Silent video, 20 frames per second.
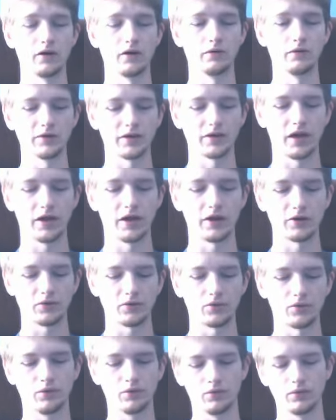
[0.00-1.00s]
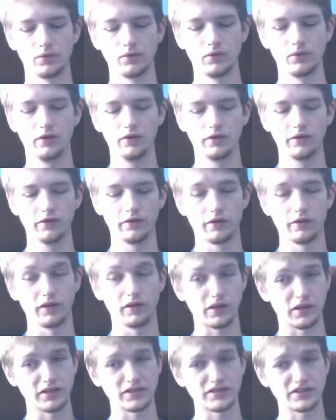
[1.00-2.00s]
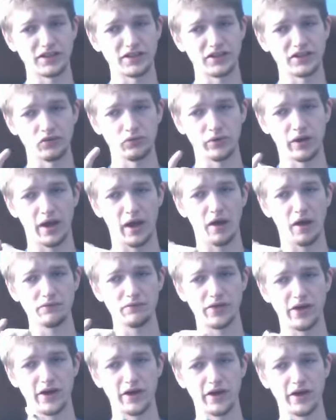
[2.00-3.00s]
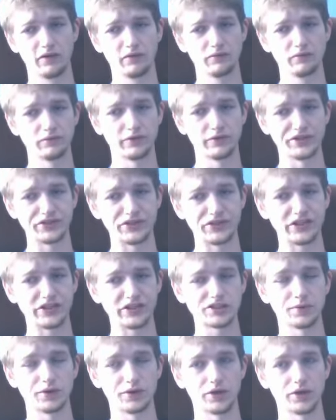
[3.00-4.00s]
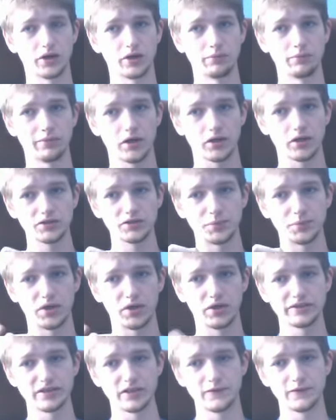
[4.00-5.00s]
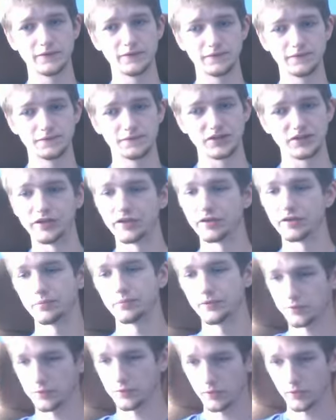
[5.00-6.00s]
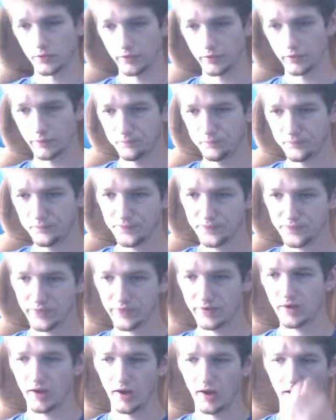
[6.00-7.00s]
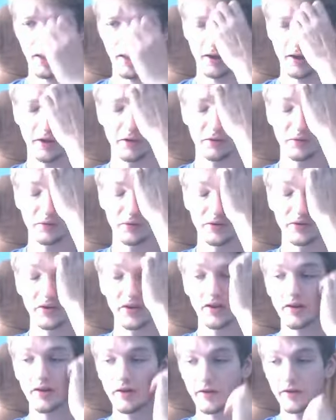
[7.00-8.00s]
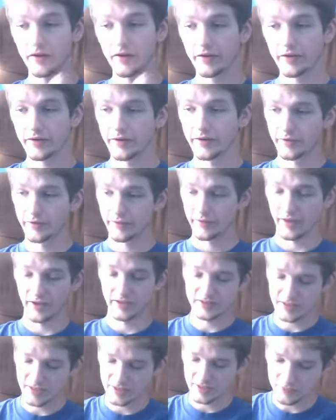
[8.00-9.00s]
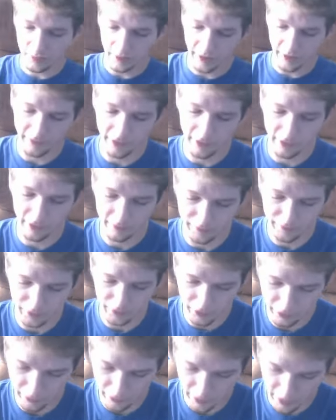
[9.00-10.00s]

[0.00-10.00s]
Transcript: mechanical. And yes, they do have that recessed button on box mods. I've seen it before, and that's what I love. You know,